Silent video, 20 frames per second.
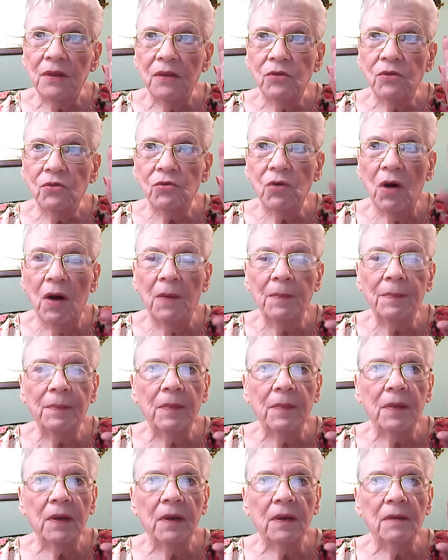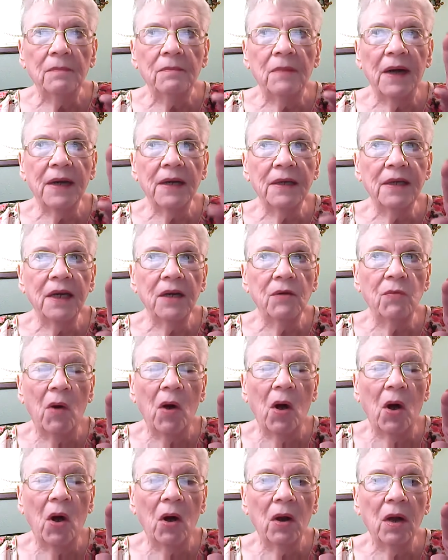Trump might have did
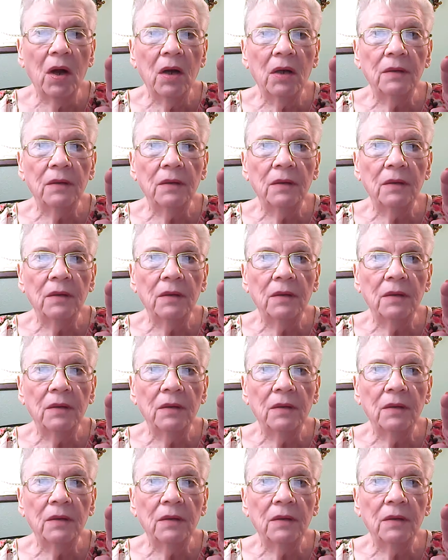wrong.